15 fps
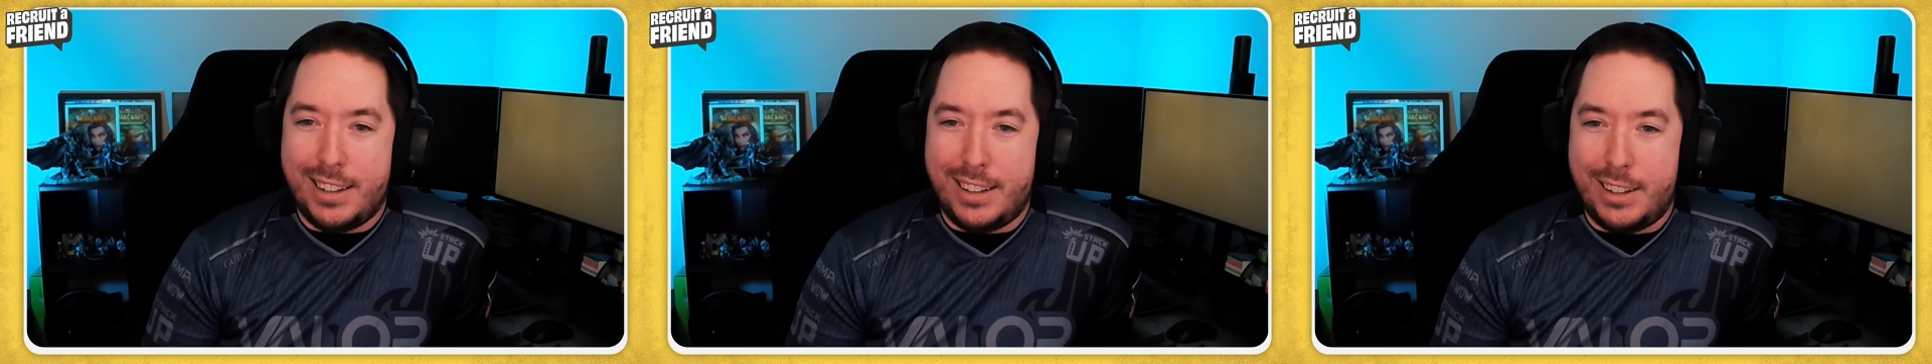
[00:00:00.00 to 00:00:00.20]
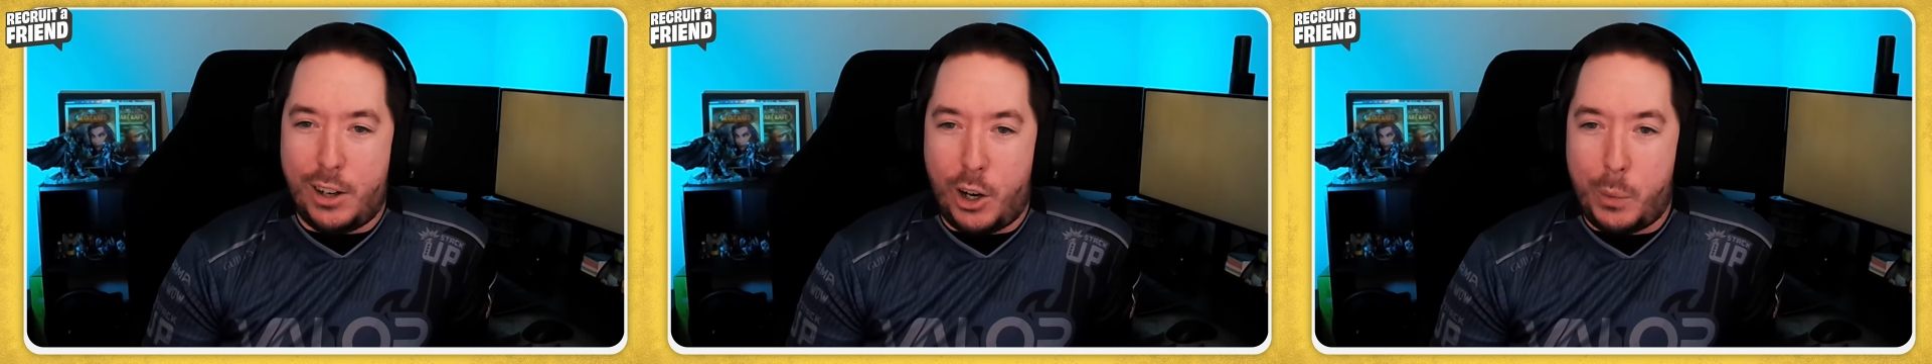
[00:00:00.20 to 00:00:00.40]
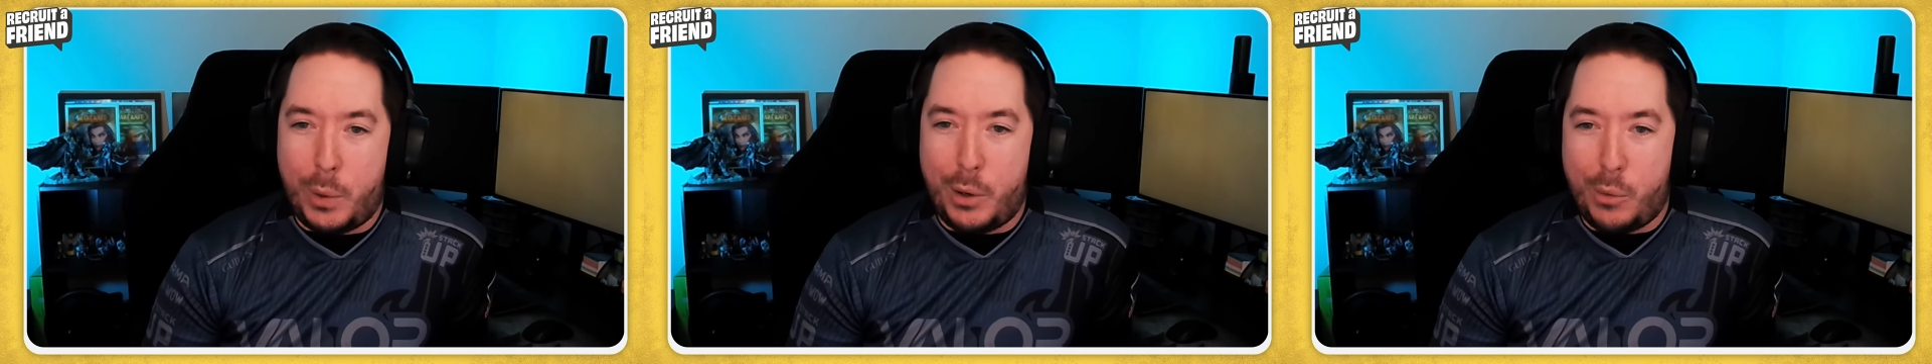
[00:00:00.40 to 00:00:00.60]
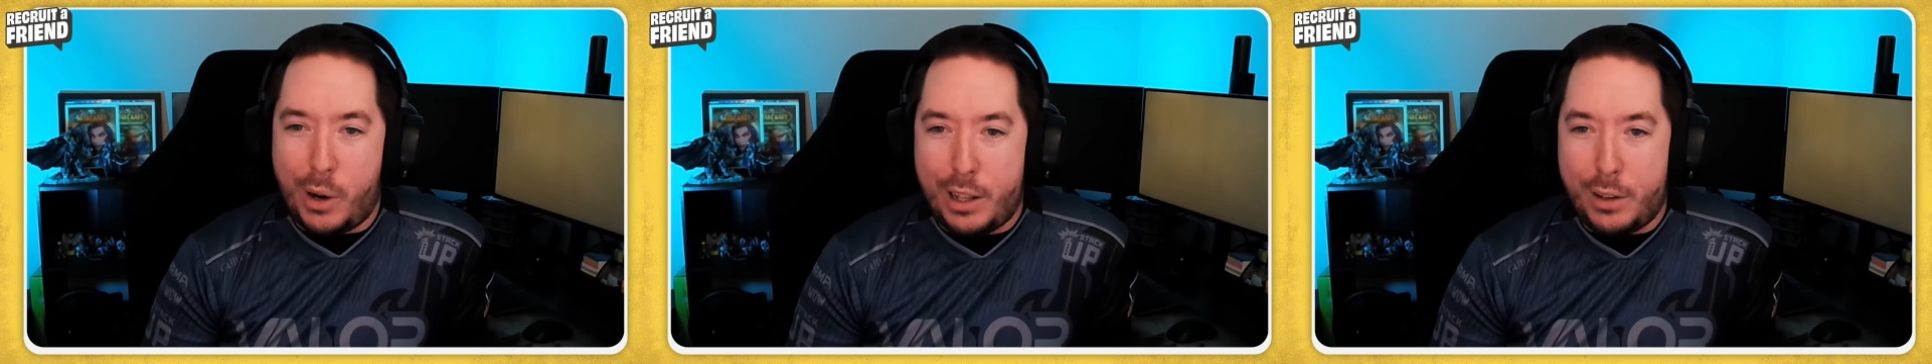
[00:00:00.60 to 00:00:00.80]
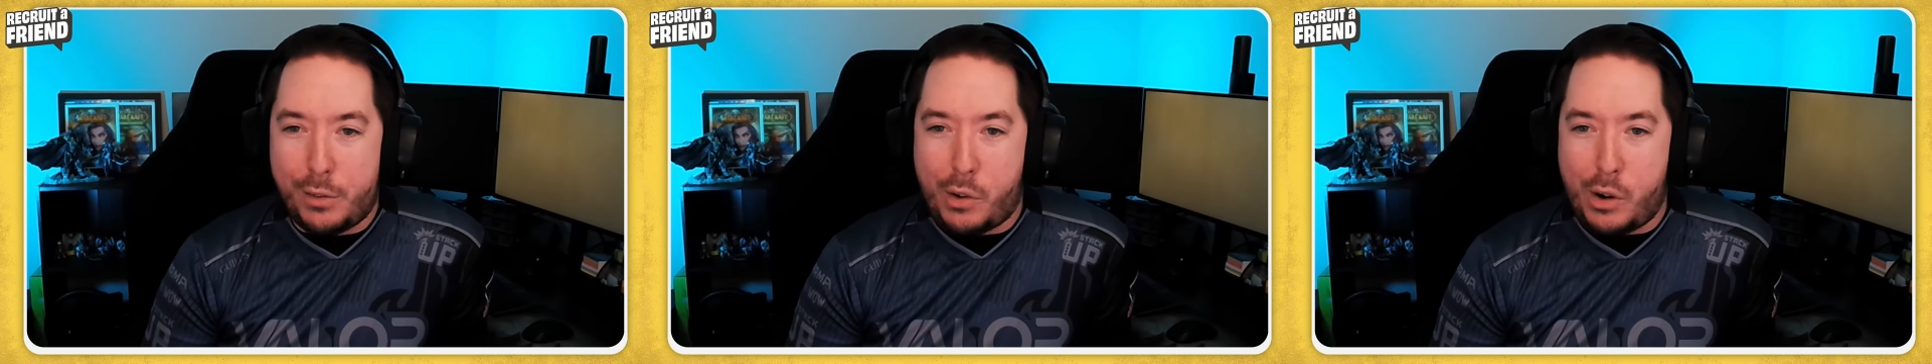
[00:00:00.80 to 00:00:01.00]
Uh, are we
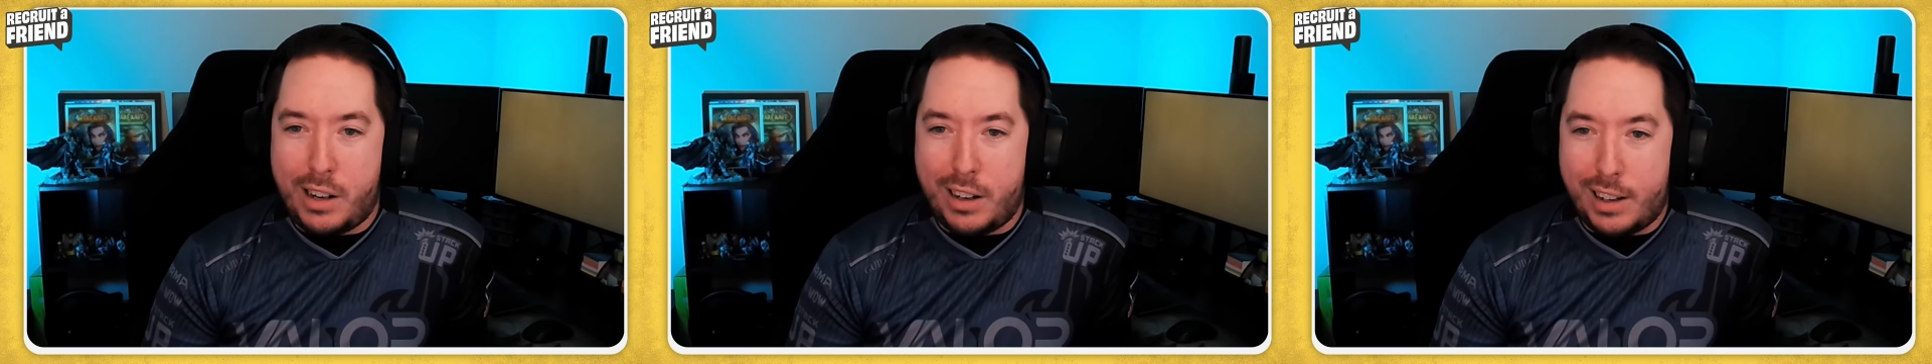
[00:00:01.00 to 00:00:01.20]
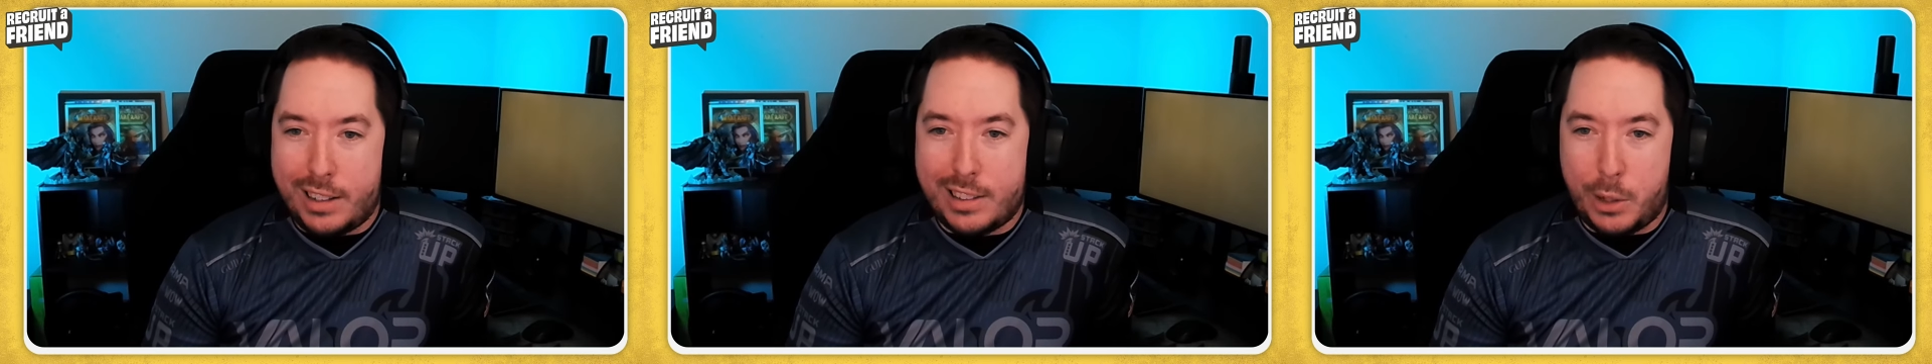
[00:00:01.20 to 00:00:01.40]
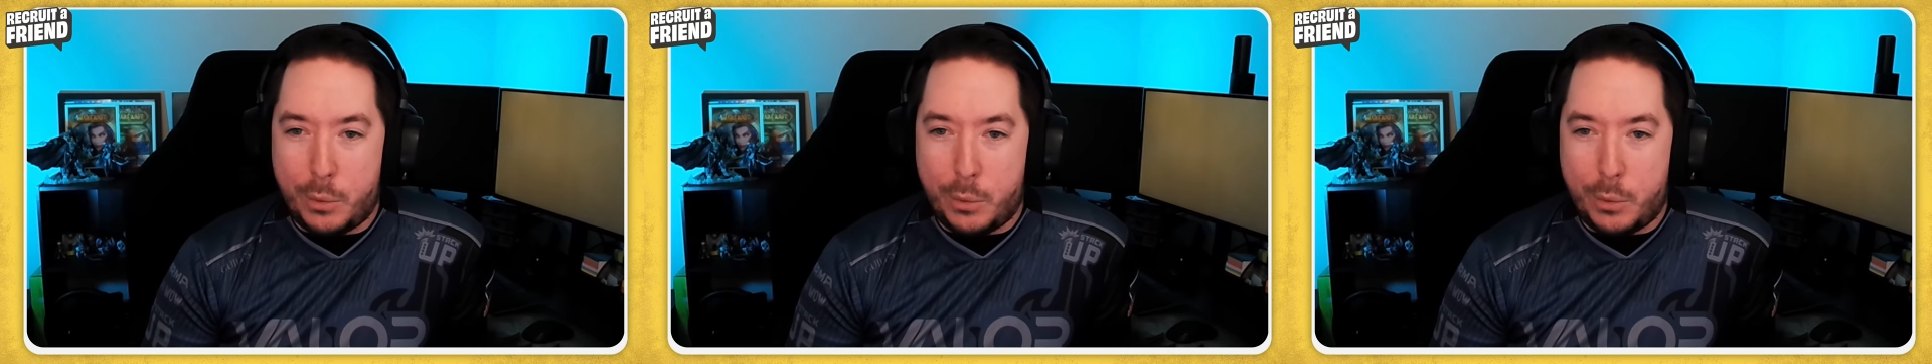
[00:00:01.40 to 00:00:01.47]
ready for a night